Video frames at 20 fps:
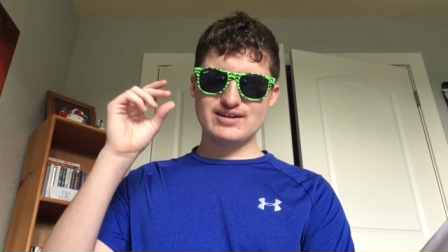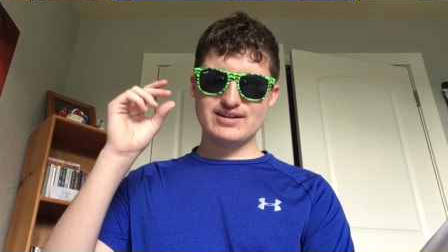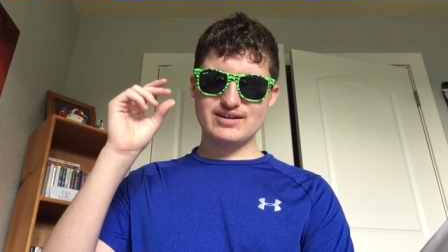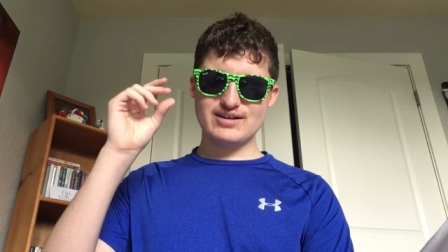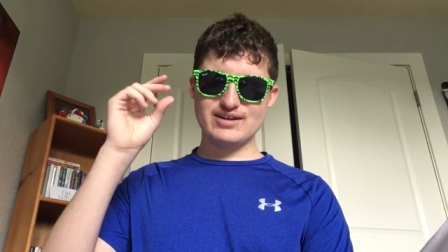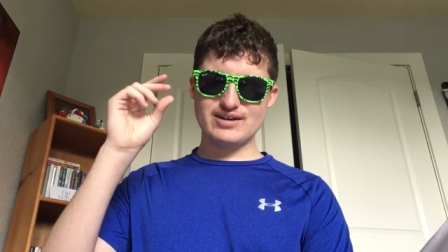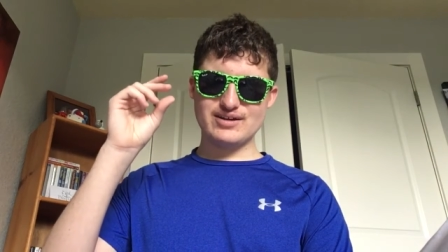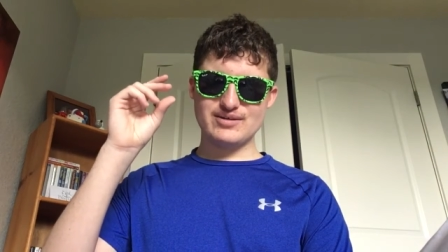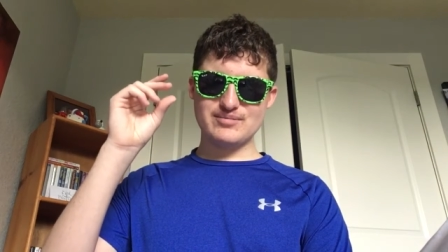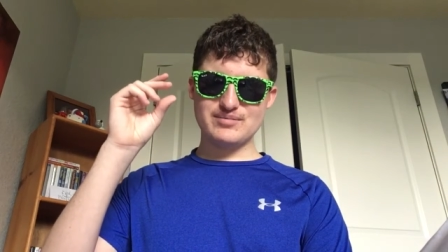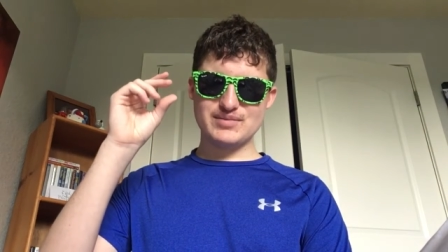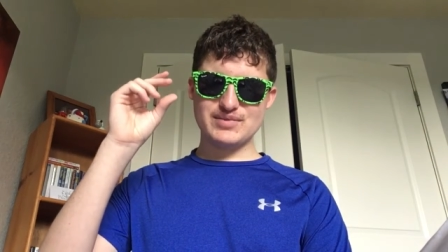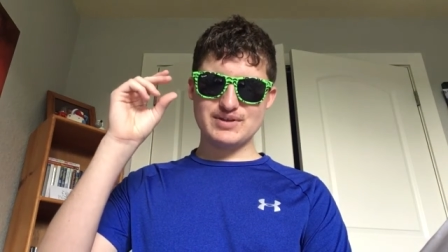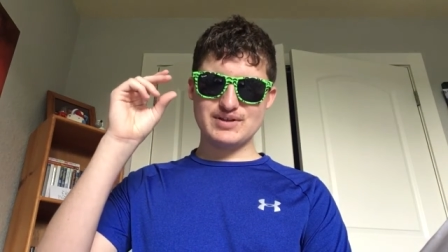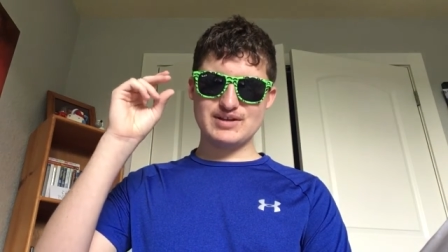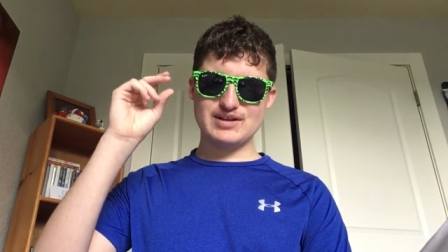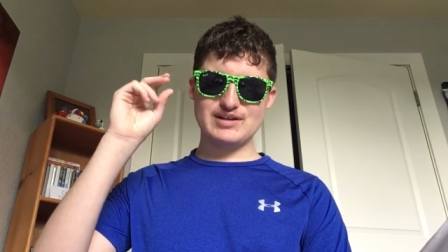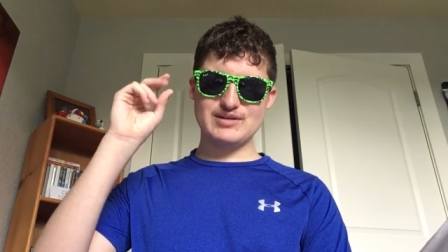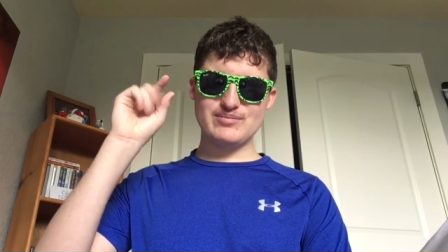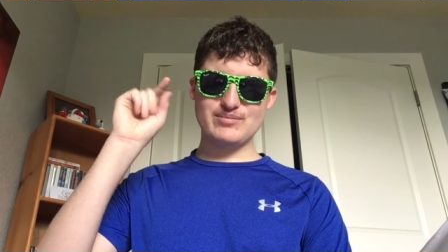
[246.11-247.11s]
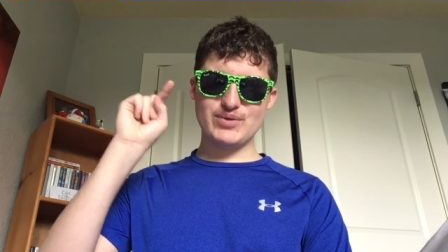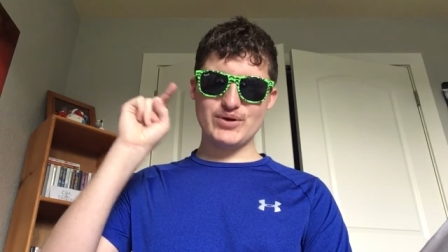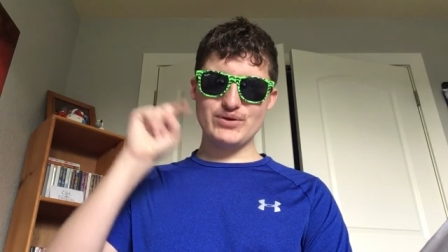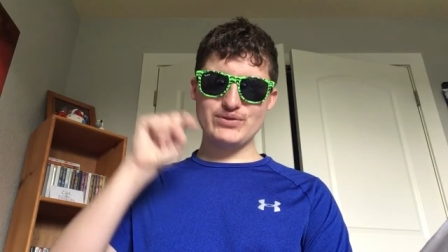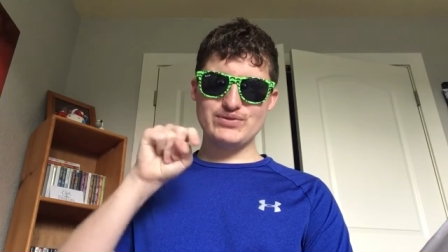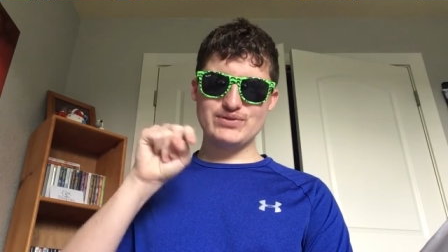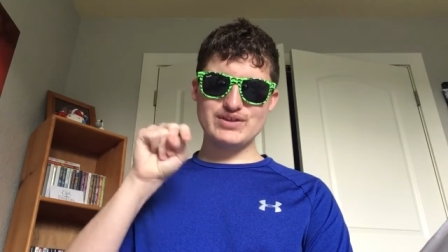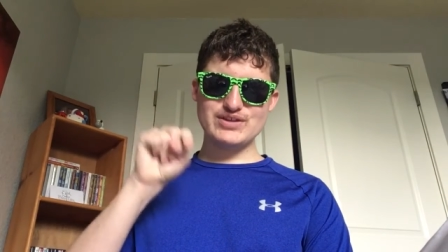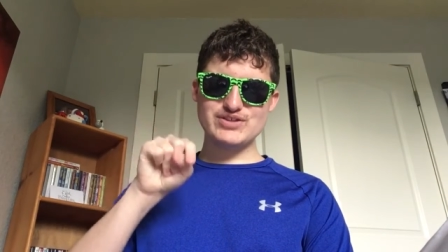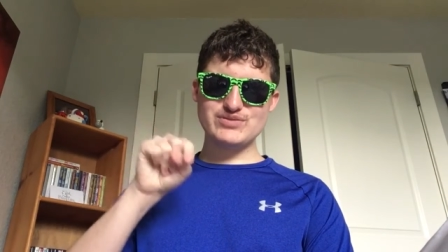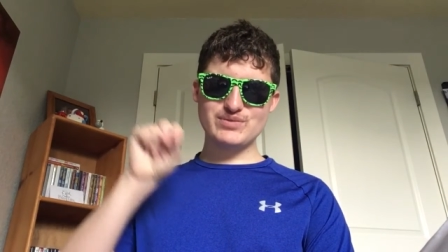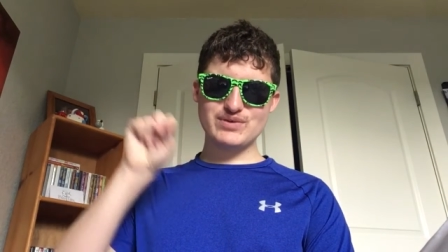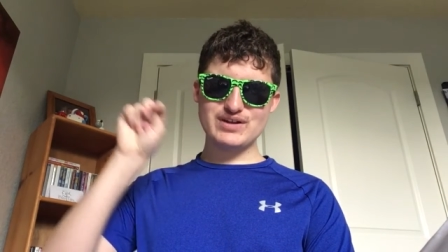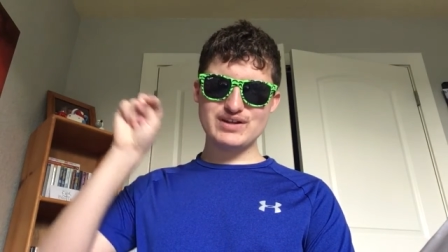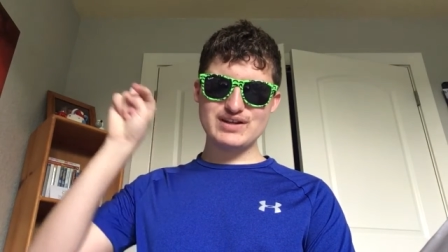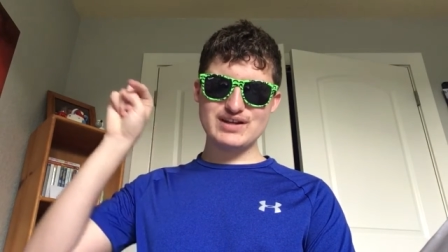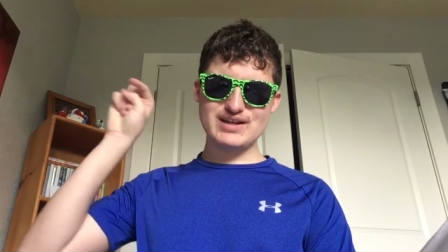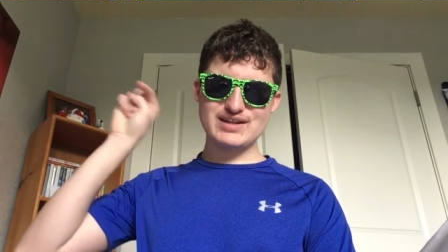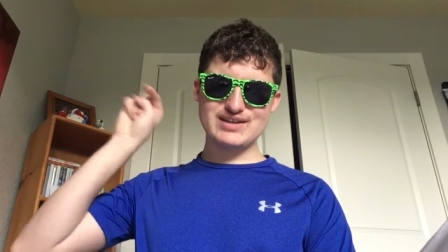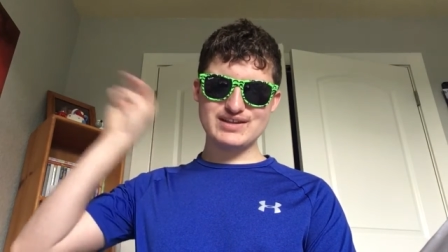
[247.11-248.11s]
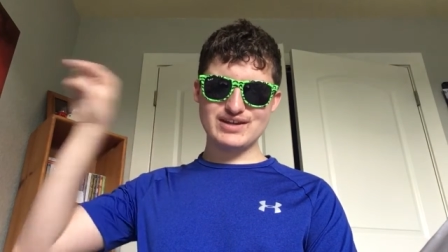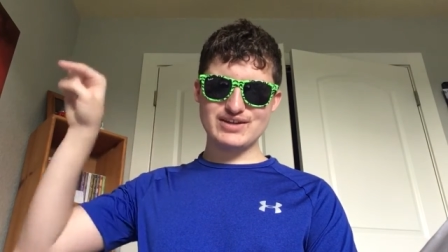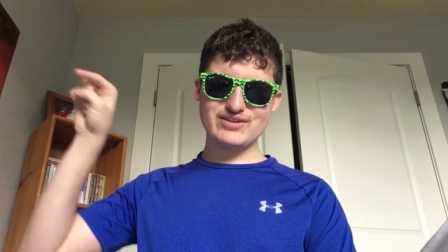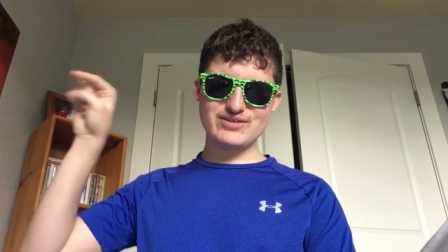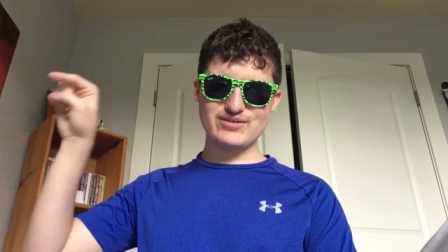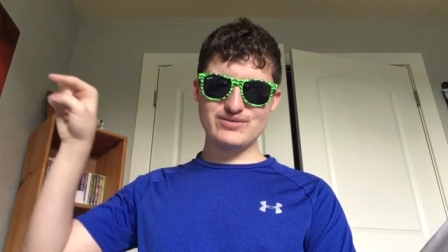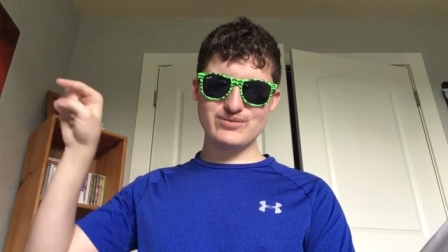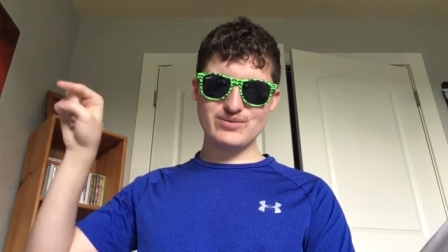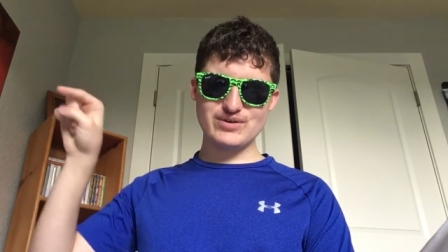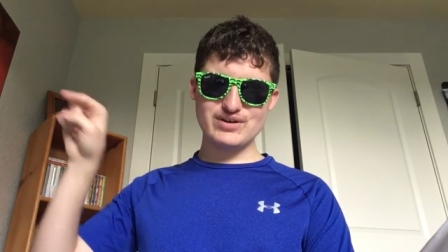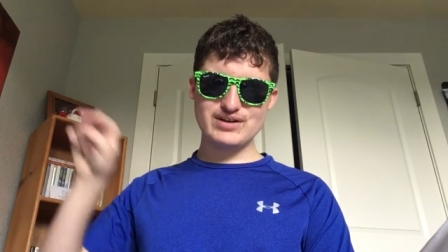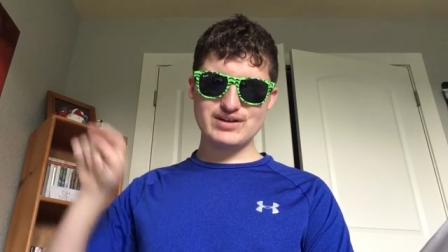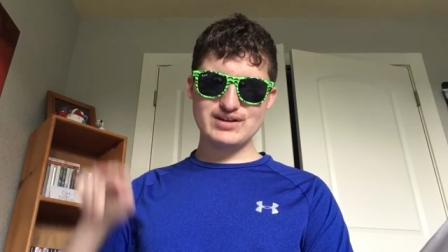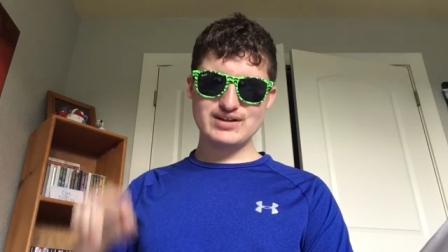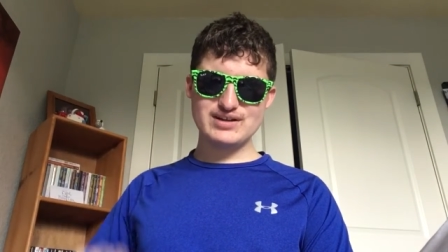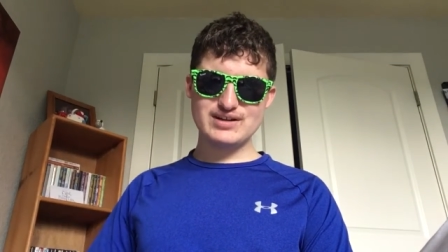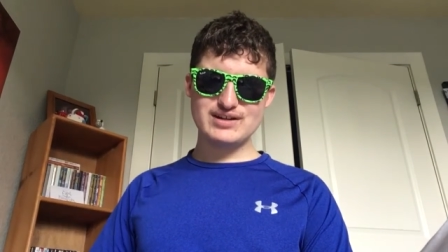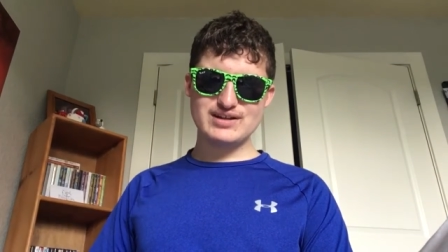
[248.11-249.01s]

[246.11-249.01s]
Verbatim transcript: um, both this one and the other one,